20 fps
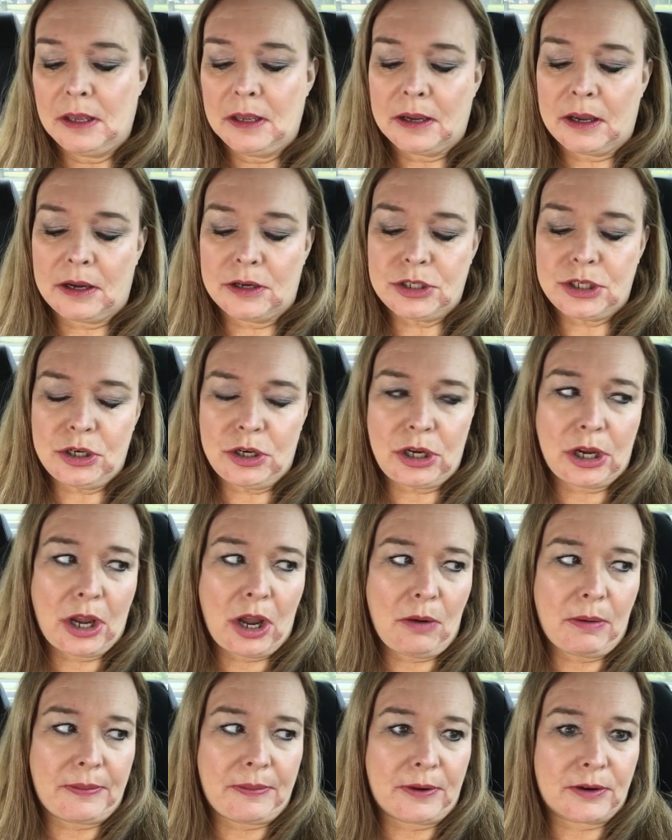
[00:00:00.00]
Because, you know, you
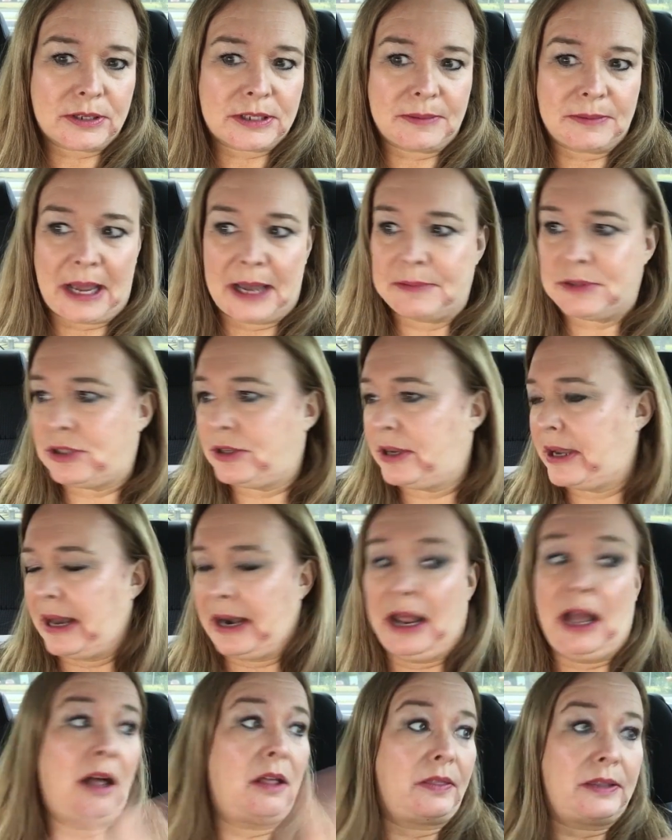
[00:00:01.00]
go in there sometimes and you got
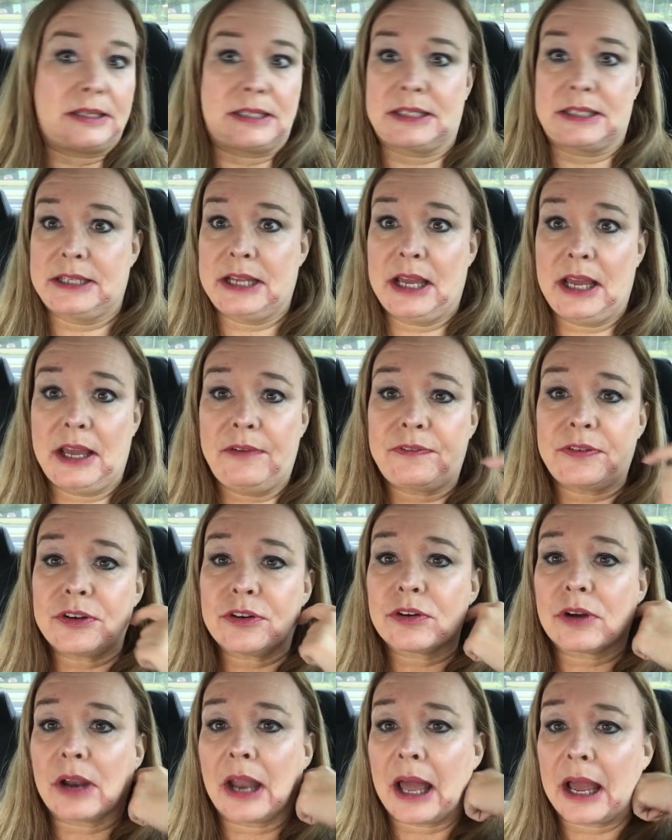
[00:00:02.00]
all this stuff,
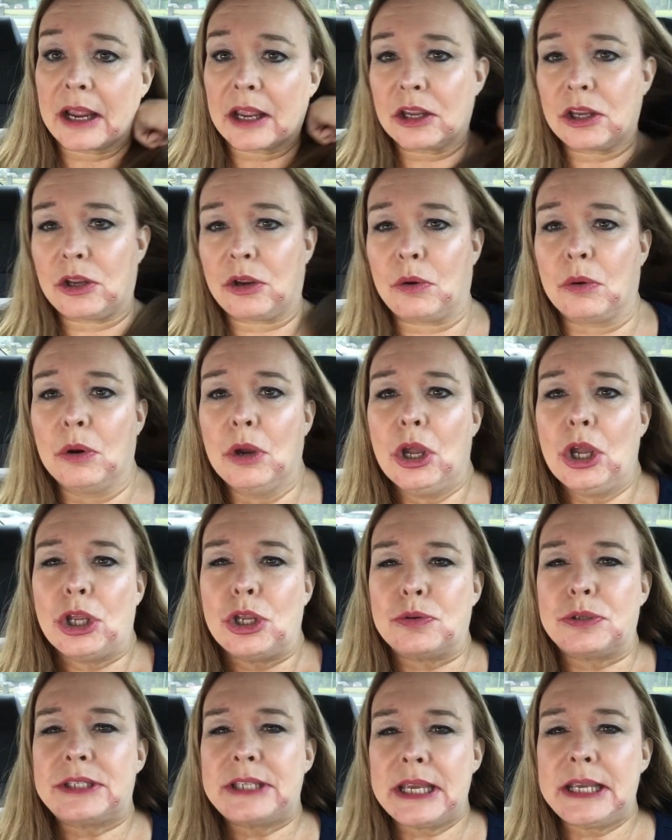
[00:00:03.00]
and you're like, you
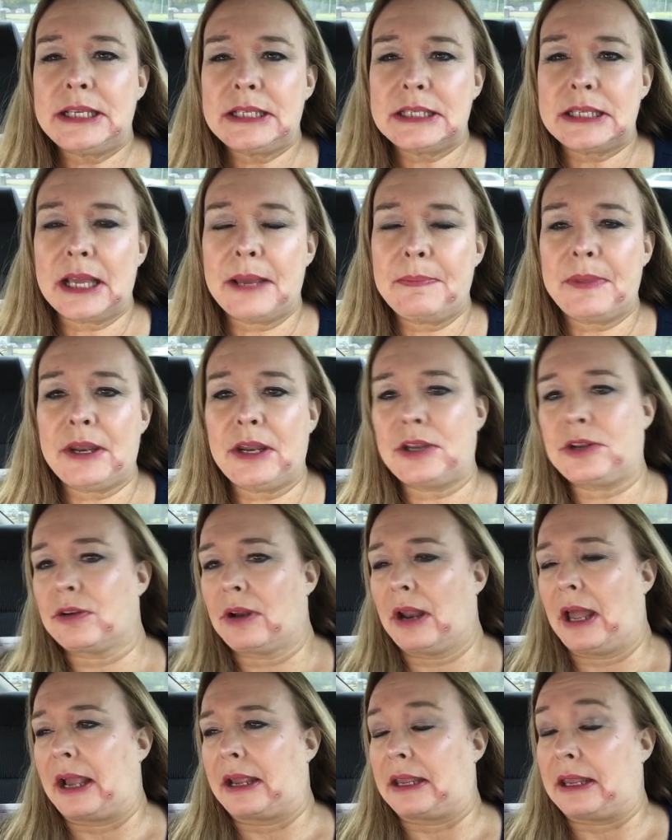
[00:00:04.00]
see something and
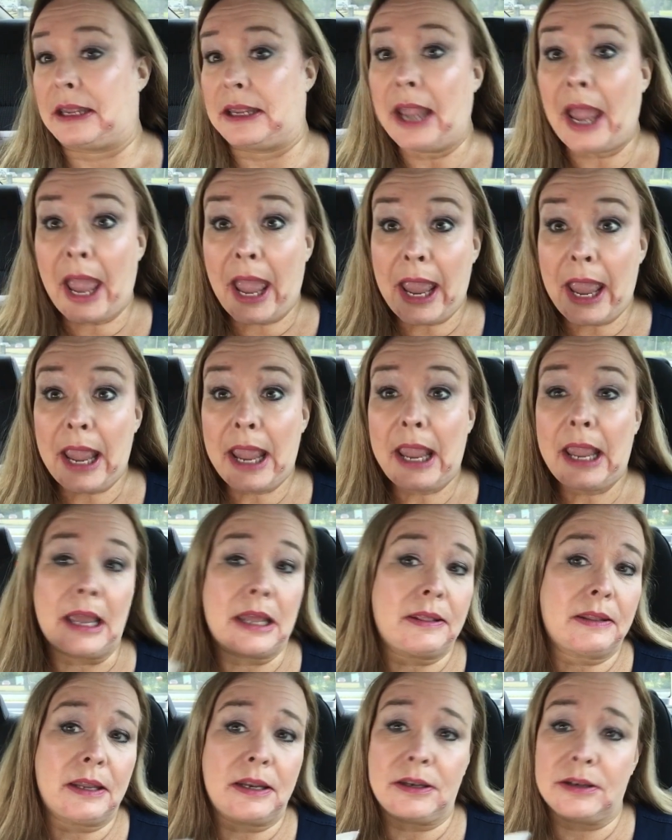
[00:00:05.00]
you're like, yay,
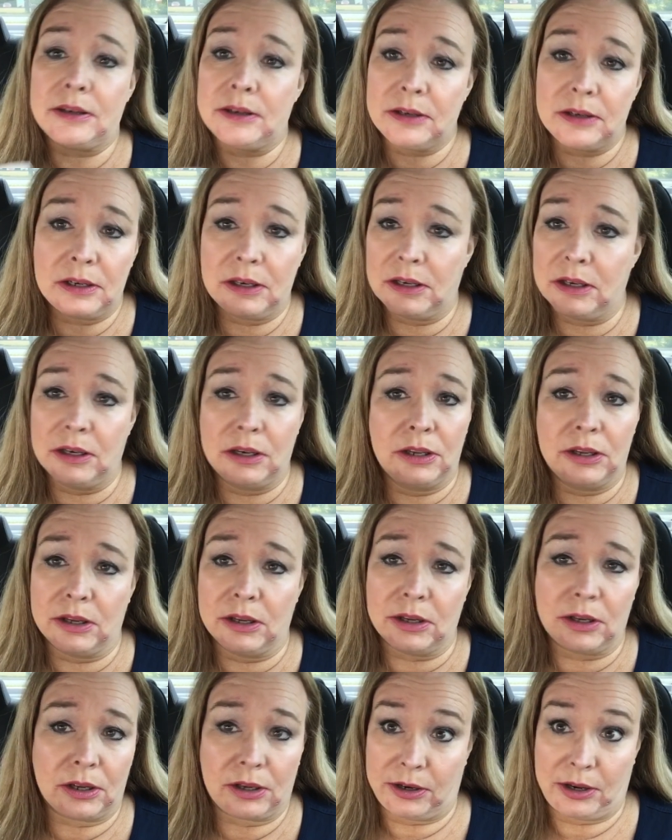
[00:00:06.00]
and then
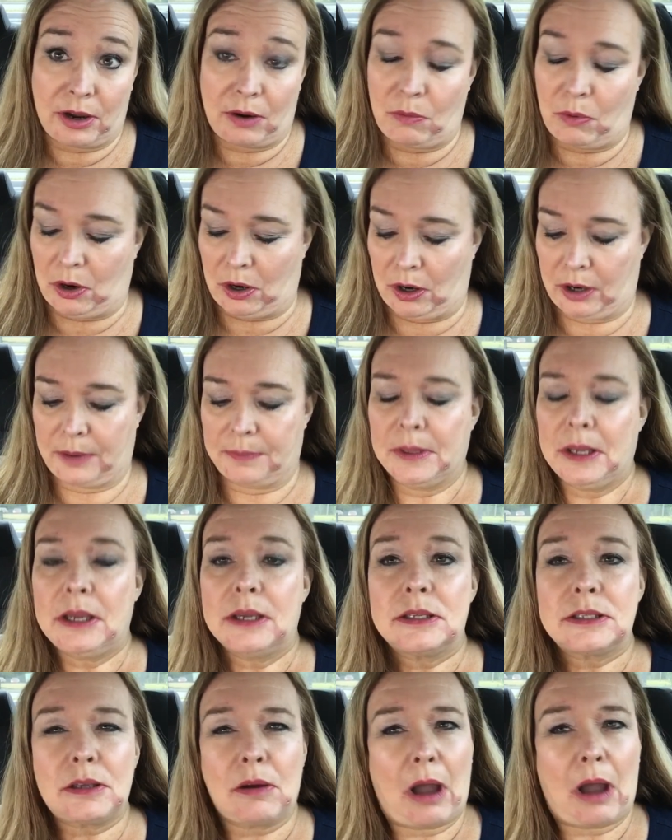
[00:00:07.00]
it don't work.
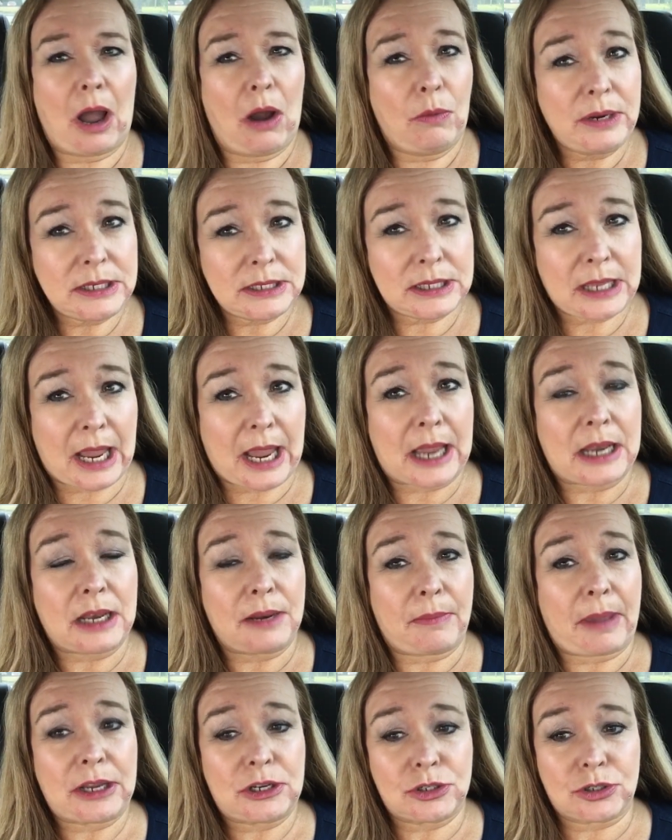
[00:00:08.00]
So I always scan
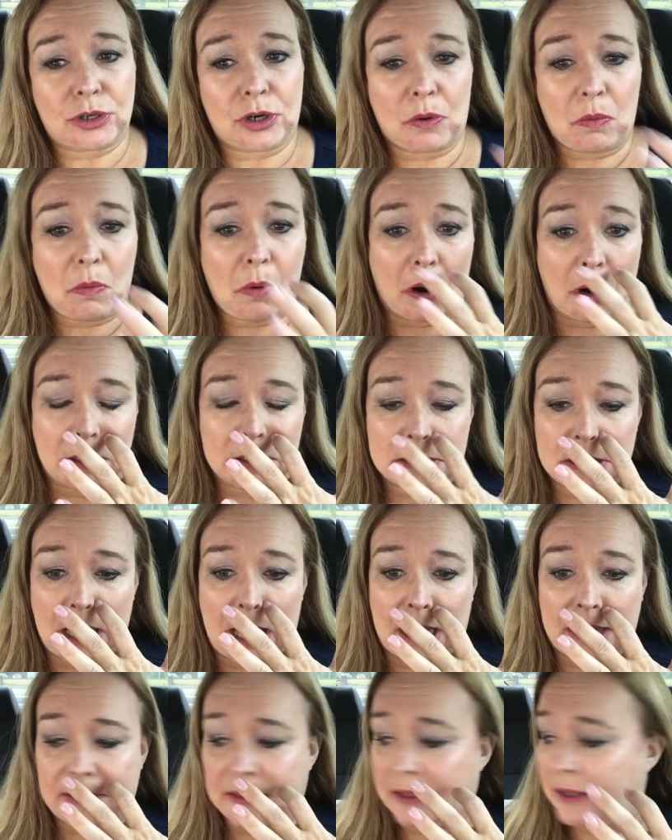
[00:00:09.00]
to make sure it works.
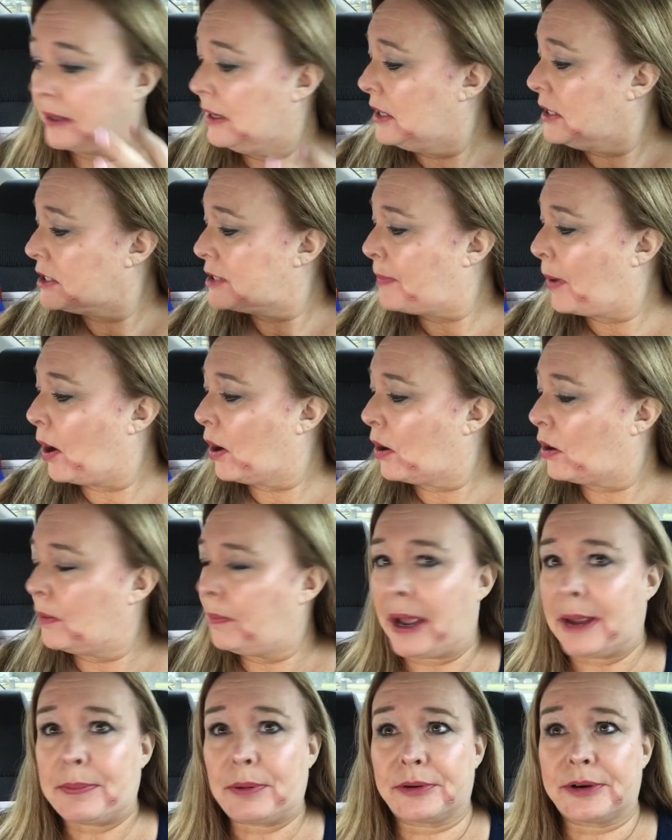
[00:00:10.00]
Like the Sparkle
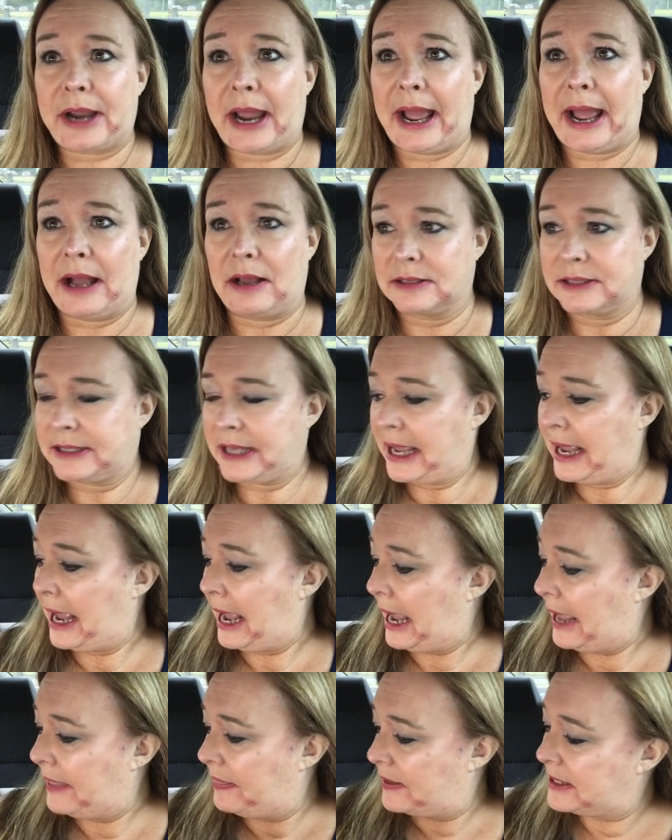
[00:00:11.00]
paper towels, they
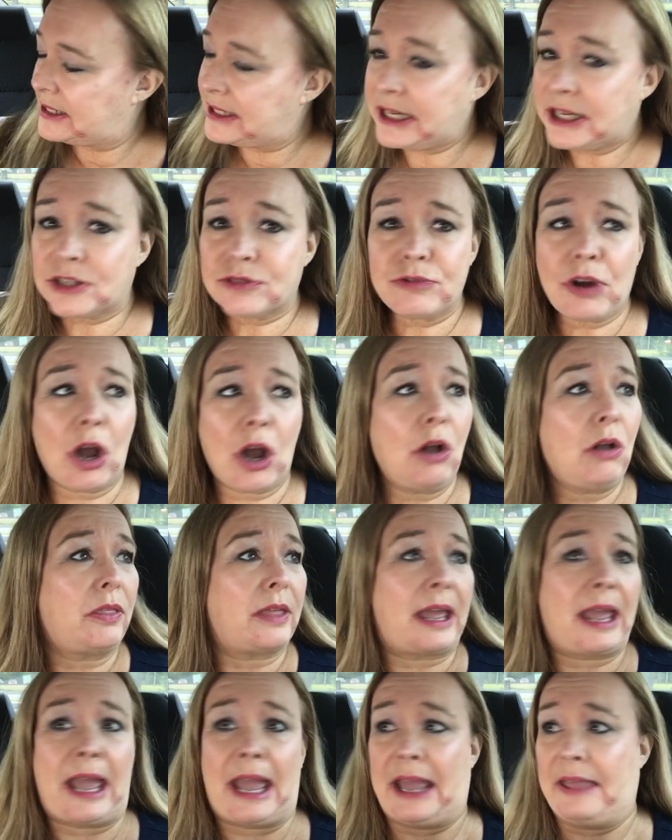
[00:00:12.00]
had the 6 roll,
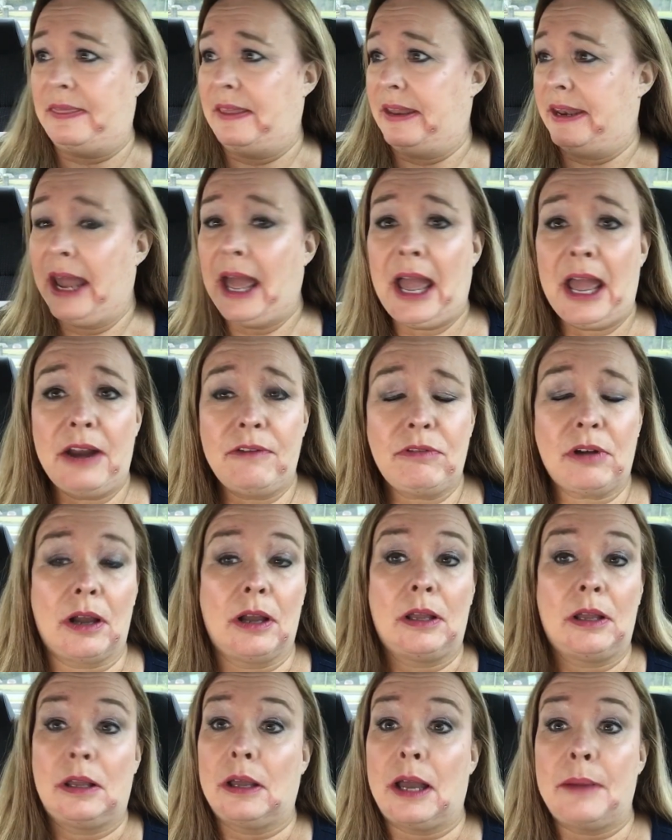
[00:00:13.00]
they had the 9. I
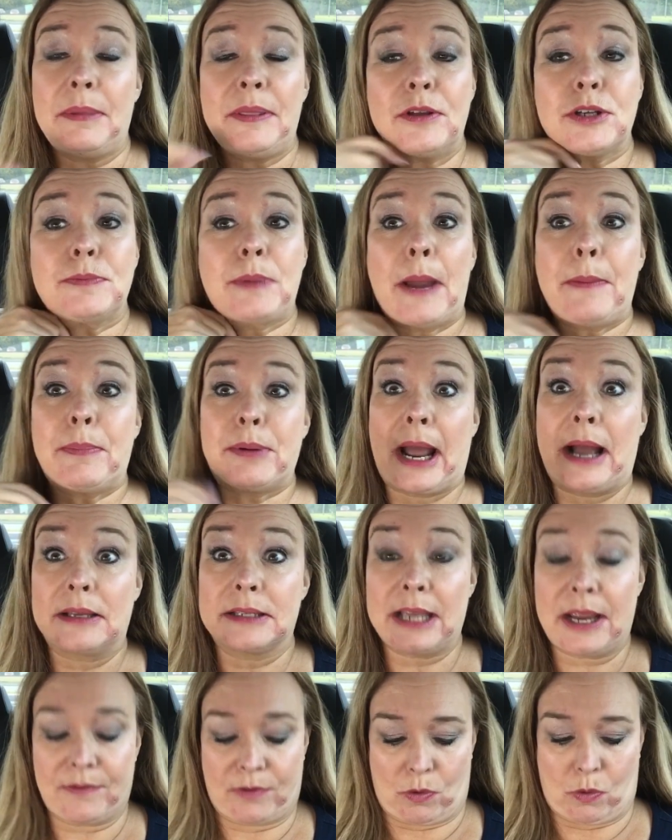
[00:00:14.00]
mean, there's paper
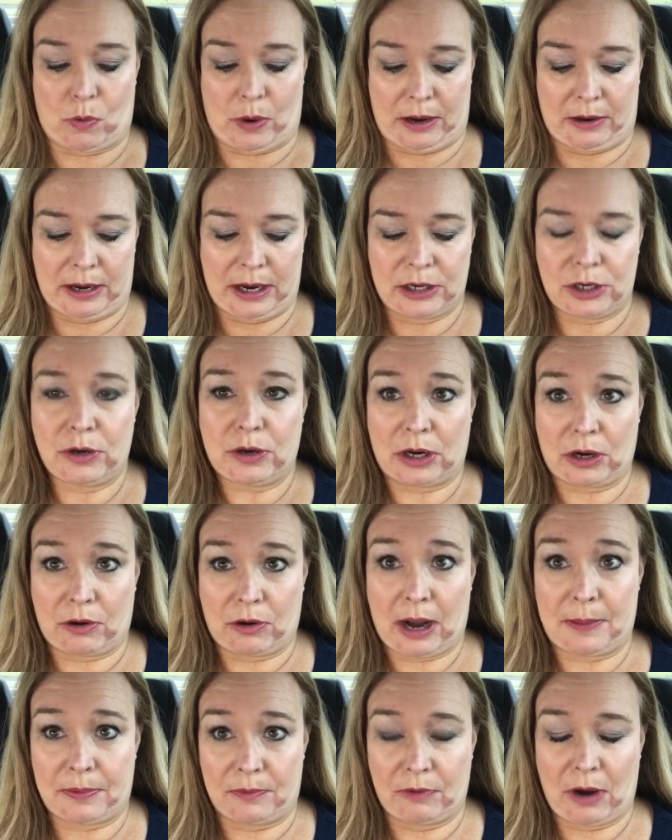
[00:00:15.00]
towels everywhere, and you can
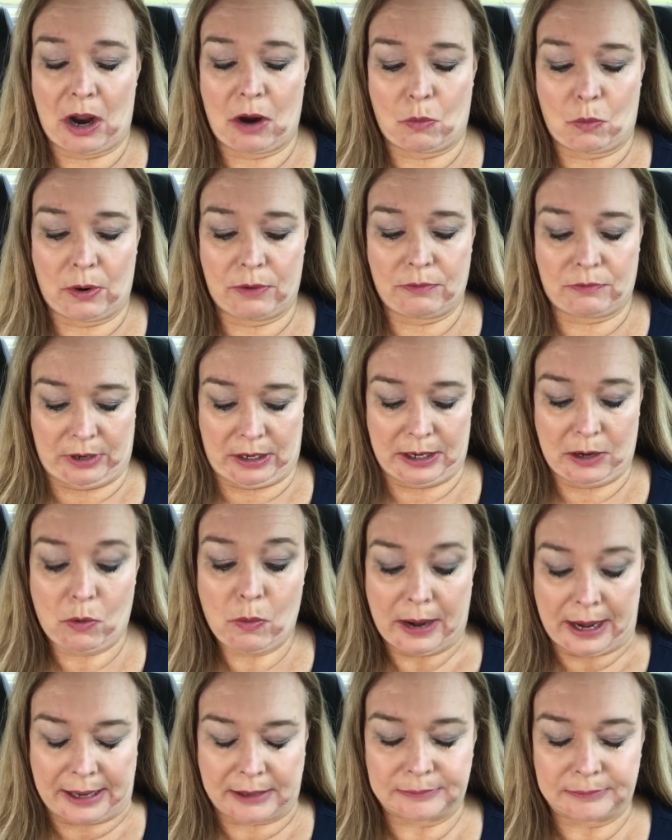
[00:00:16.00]
grab the wrong one really
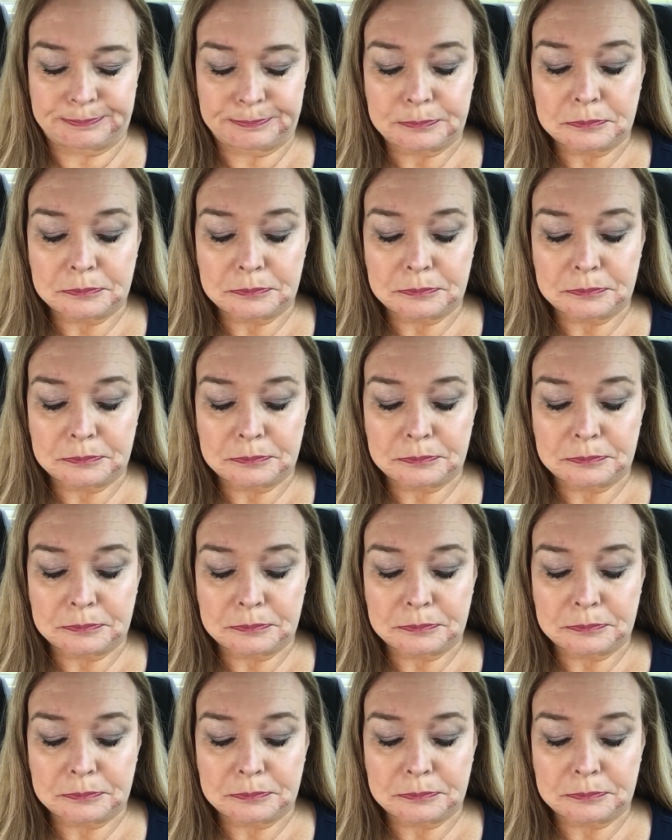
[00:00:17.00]
quick.